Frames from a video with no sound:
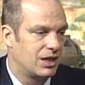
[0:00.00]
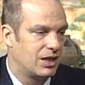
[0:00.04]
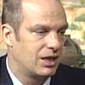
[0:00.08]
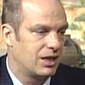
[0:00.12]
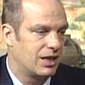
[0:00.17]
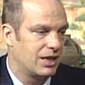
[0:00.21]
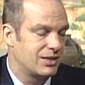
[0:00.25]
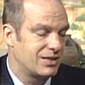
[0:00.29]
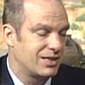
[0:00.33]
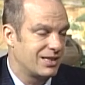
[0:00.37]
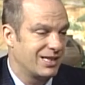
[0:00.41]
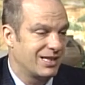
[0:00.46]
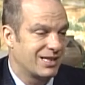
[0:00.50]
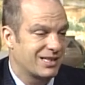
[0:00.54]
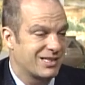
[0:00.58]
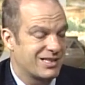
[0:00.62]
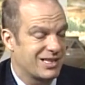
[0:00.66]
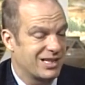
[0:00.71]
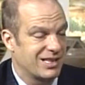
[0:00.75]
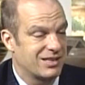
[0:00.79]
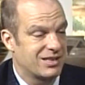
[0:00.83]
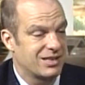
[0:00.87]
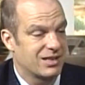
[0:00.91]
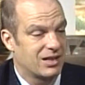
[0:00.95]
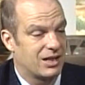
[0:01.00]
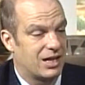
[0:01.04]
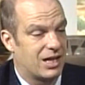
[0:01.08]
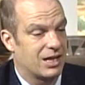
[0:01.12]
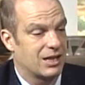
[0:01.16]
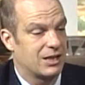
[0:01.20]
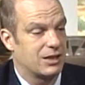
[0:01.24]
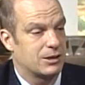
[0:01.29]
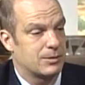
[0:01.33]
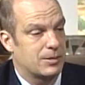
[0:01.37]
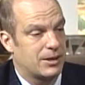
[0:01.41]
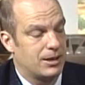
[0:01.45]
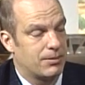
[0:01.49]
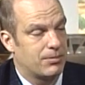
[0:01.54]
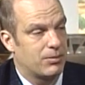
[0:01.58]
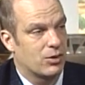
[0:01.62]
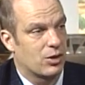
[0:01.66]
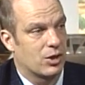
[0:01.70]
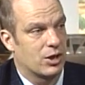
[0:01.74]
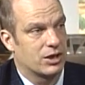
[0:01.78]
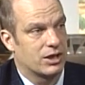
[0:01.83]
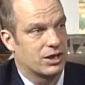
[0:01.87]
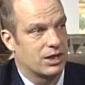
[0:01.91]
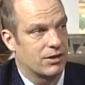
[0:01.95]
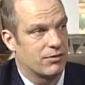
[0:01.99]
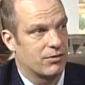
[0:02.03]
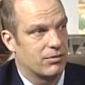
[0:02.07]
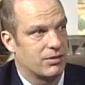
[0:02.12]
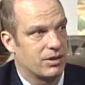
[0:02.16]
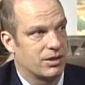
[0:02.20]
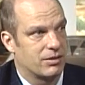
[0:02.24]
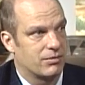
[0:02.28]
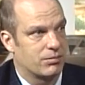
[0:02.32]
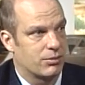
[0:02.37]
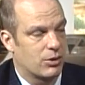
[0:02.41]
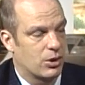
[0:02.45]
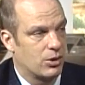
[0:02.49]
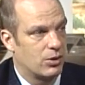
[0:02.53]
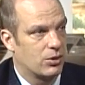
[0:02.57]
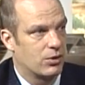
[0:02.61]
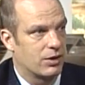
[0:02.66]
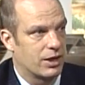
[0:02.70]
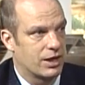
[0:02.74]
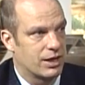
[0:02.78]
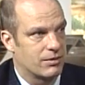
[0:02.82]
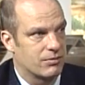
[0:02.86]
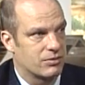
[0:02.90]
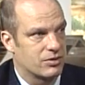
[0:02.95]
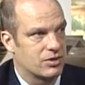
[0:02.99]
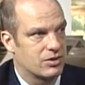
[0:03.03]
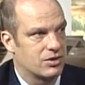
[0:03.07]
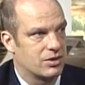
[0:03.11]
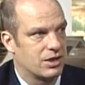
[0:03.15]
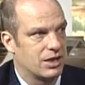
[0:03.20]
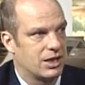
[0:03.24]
And to the extent that a lot of these people are on government programs,